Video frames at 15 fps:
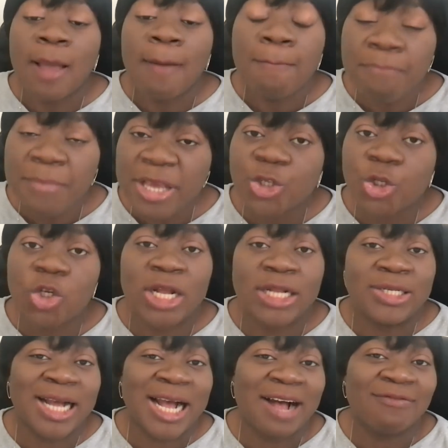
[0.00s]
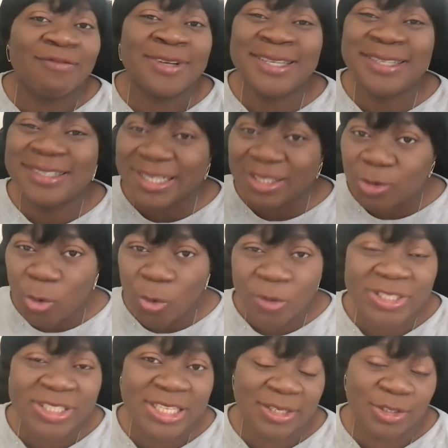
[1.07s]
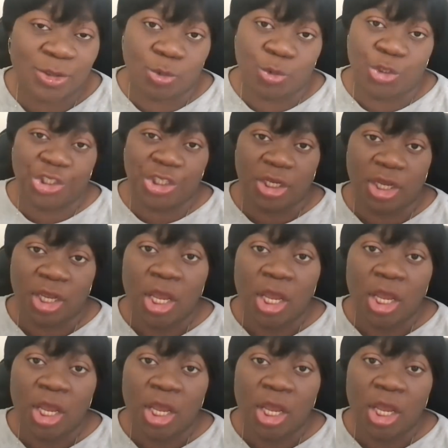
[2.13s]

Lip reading: Make sure that you have great contents to share.